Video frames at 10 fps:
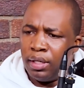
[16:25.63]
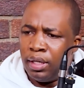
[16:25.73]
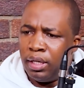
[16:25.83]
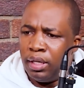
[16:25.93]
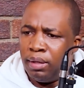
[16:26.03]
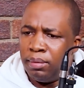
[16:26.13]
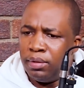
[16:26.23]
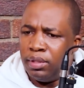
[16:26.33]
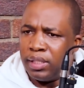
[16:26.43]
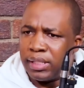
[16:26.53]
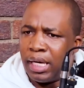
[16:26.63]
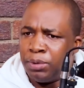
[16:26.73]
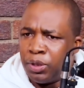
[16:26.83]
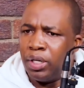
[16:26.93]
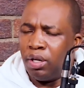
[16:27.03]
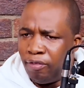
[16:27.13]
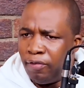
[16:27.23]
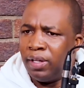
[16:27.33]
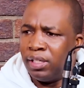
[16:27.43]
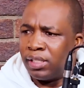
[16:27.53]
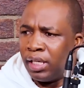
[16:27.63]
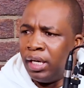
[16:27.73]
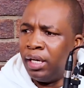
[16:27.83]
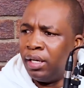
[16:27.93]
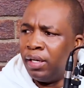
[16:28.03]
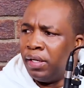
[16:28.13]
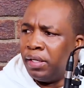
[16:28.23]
This capturing of Father's Day,